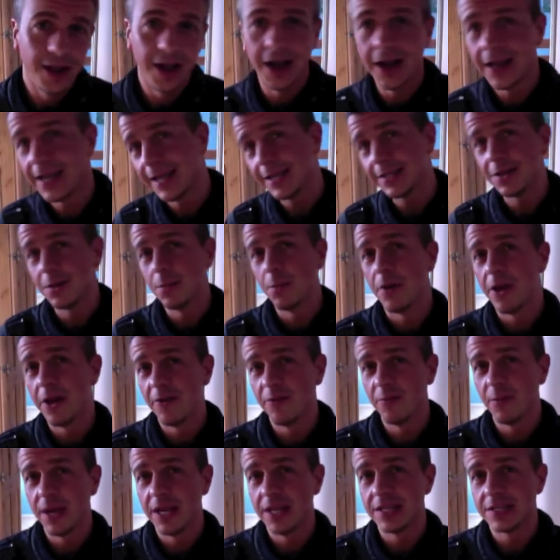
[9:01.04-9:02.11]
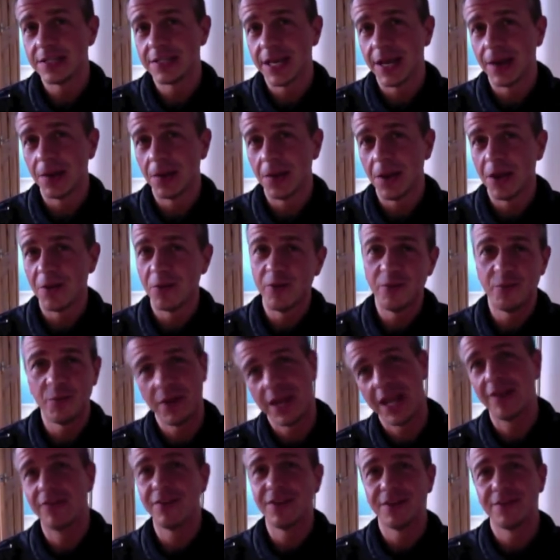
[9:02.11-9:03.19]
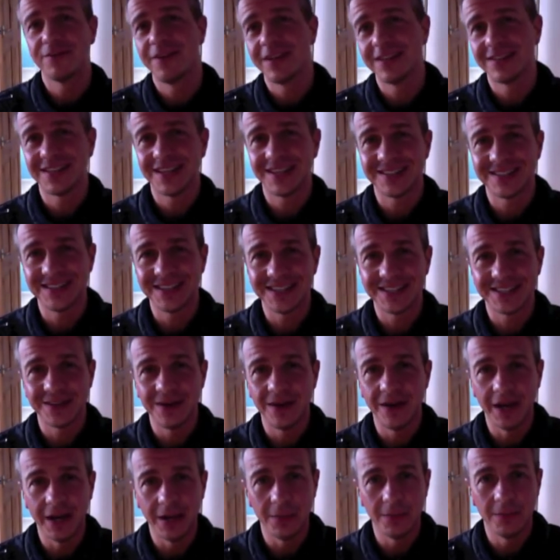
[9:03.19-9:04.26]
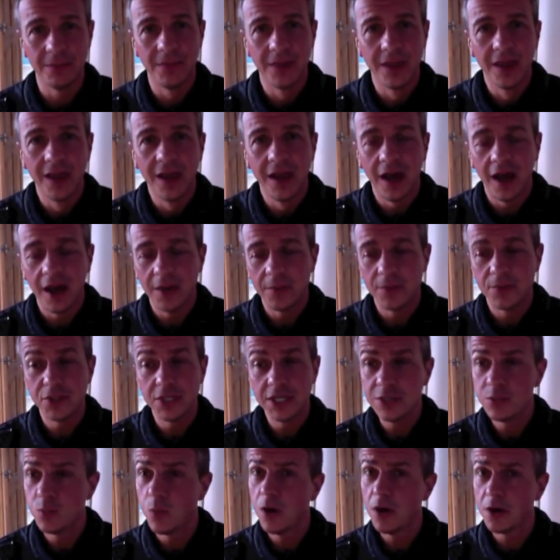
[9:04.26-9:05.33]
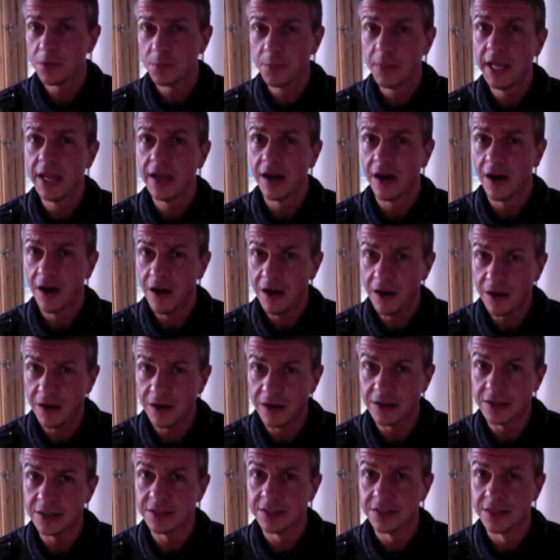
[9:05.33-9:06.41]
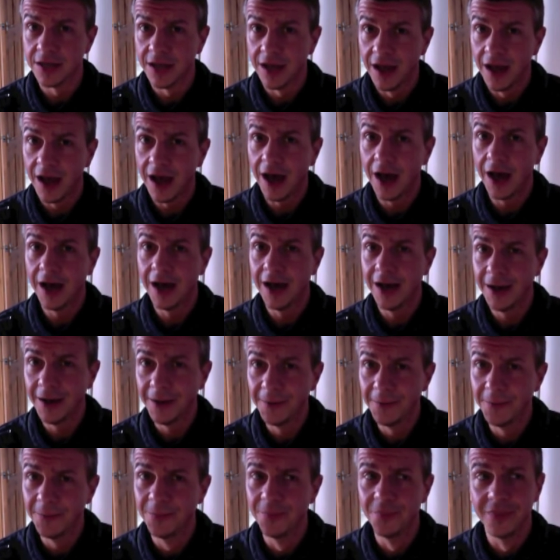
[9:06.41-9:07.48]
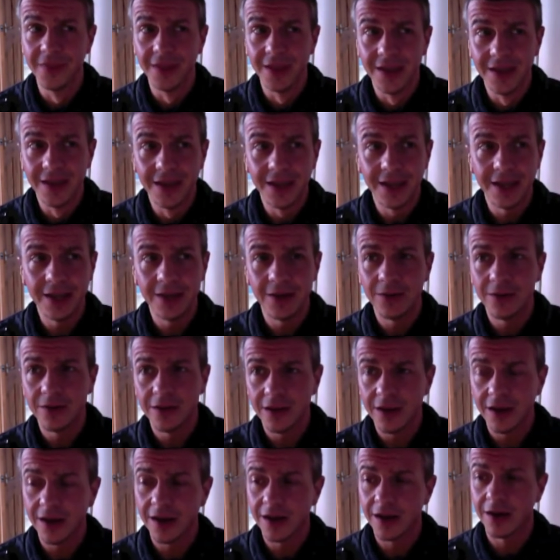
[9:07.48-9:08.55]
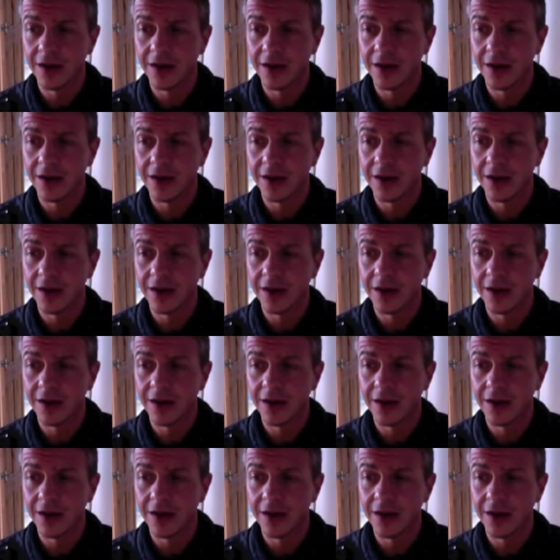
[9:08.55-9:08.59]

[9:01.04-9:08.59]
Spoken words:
I guess I might have made it sound like we've been having a fantastic time. She's worked me hard. You know,